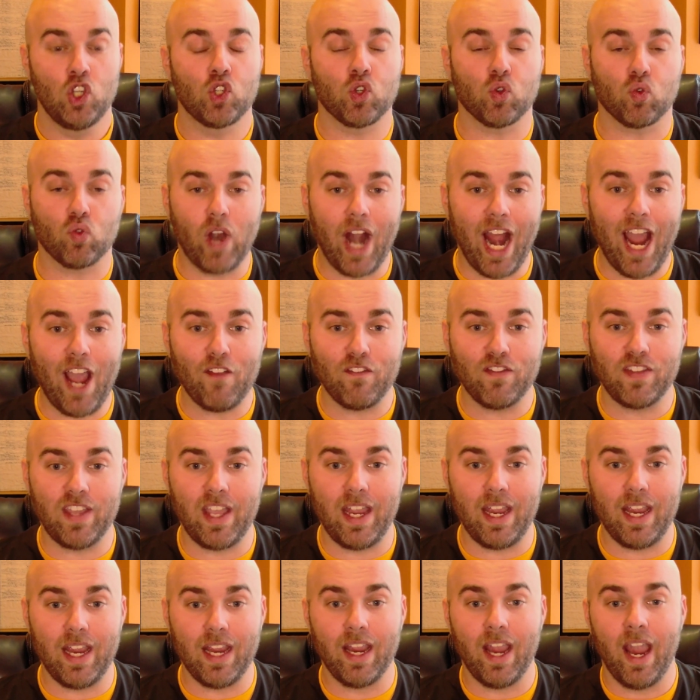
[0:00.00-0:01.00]

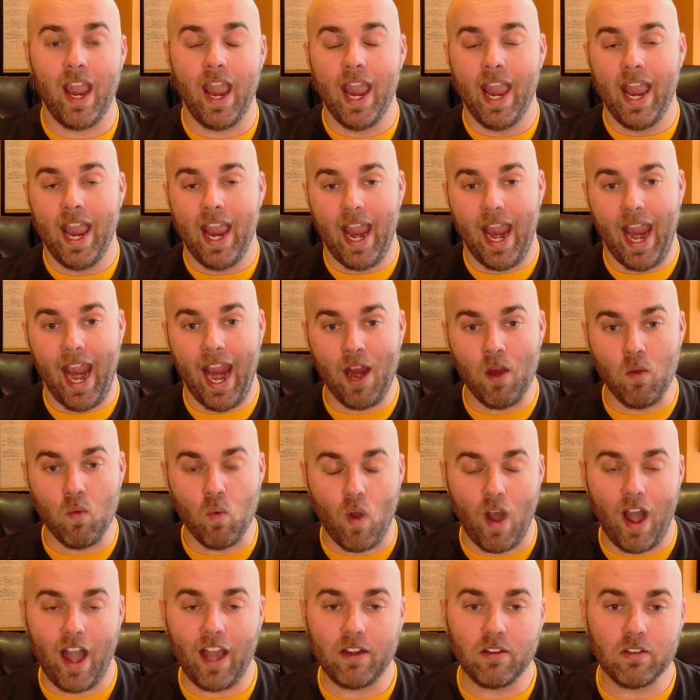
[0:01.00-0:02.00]
Drafting a
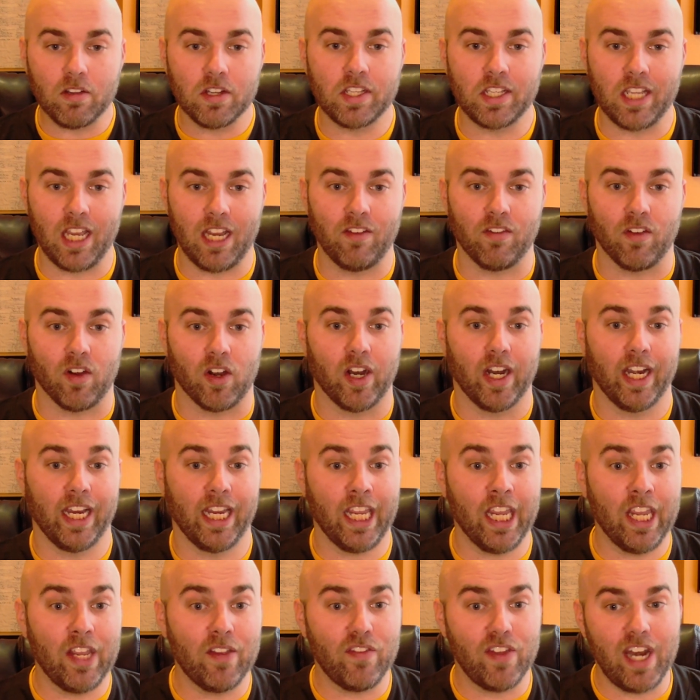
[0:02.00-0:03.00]
wide receiver,
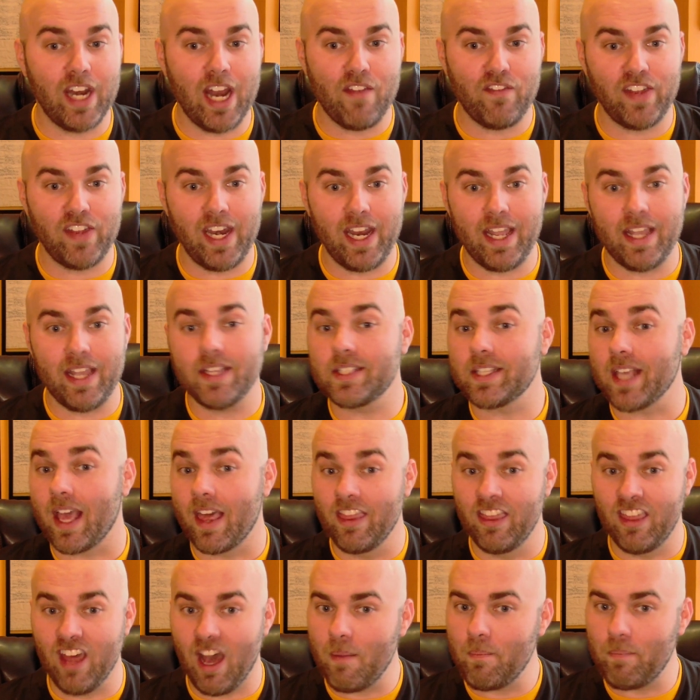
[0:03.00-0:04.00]
even if it
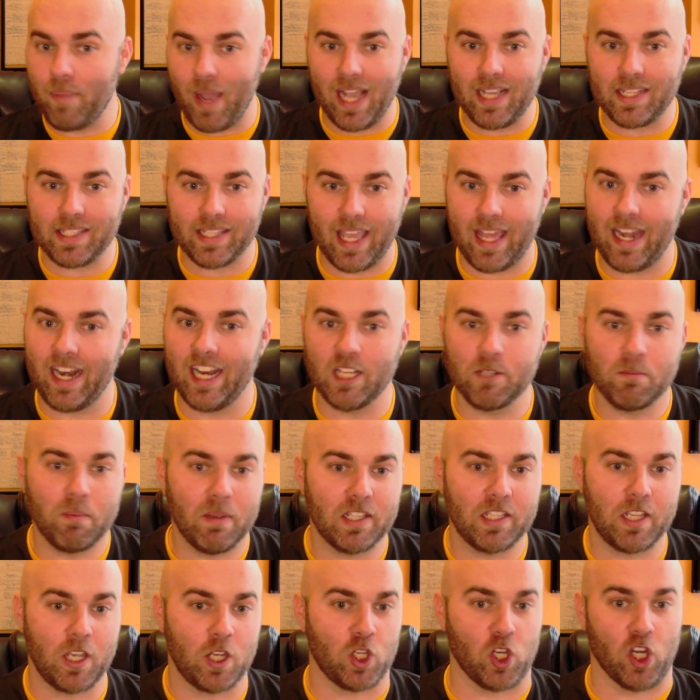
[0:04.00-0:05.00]
is the best at his
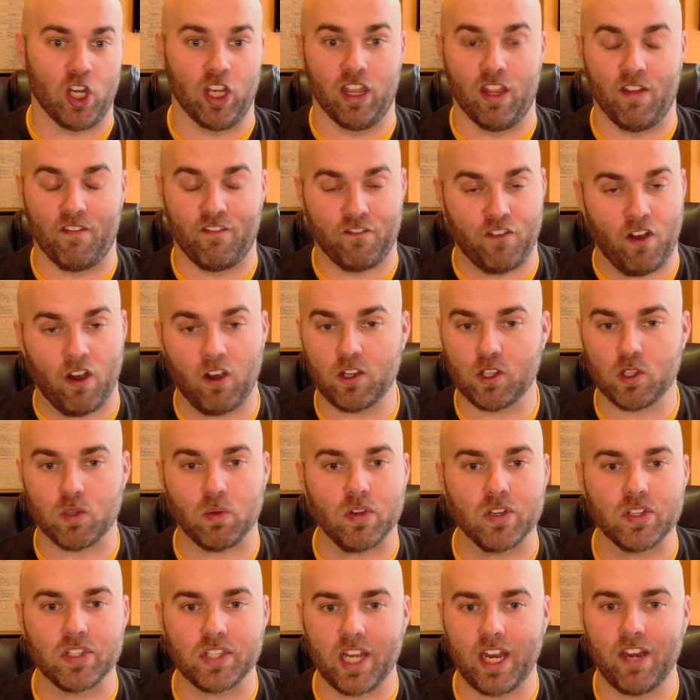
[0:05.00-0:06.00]
position, the
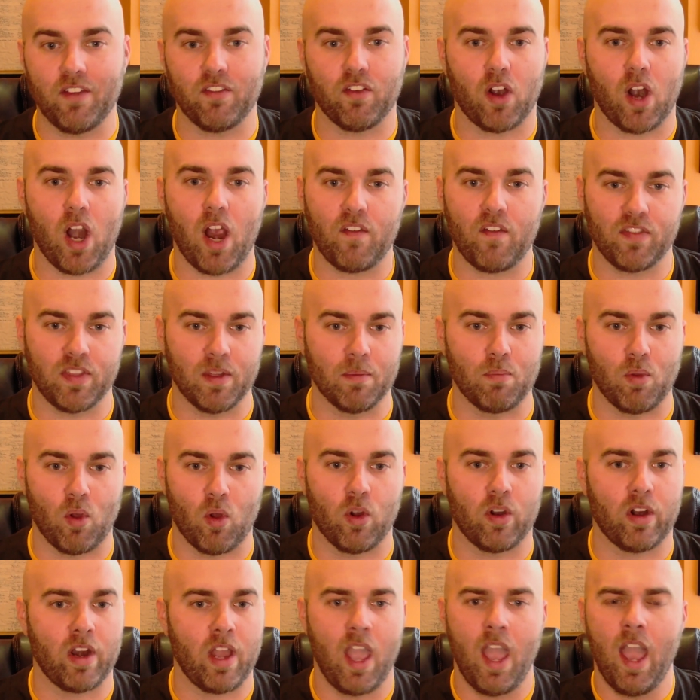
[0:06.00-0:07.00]
first receiver off the
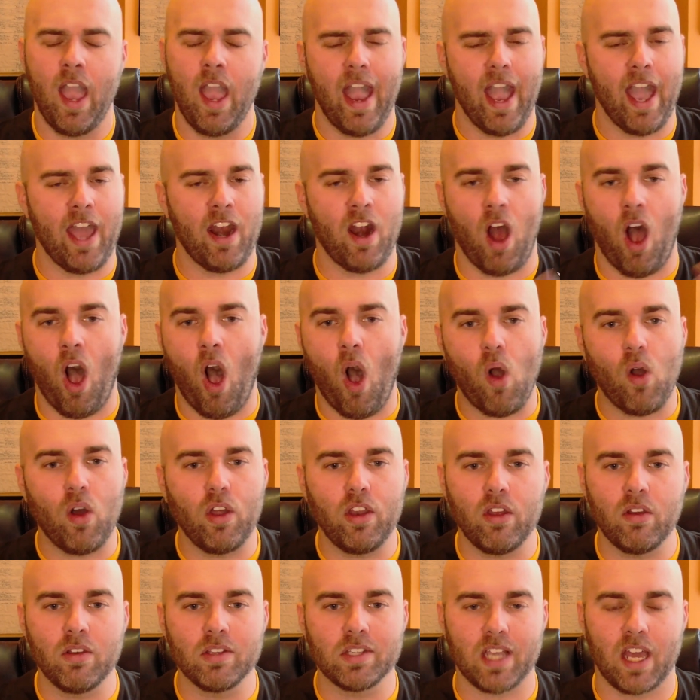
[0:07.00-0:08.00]
board, and
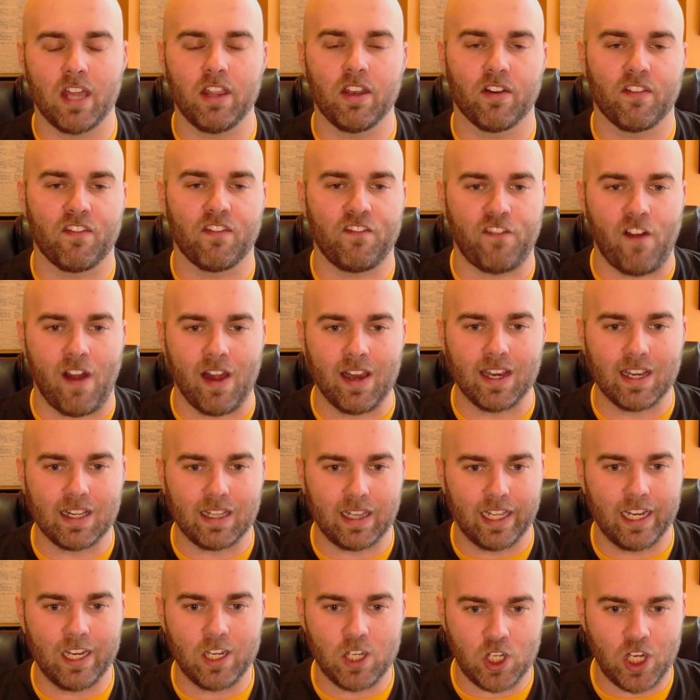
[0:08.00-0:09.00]
all of those other fun
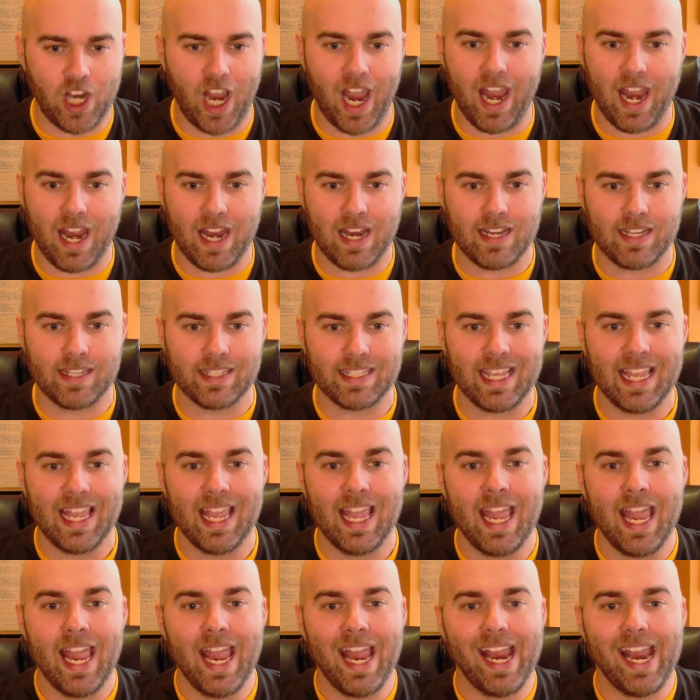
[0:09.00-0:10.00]
cliches,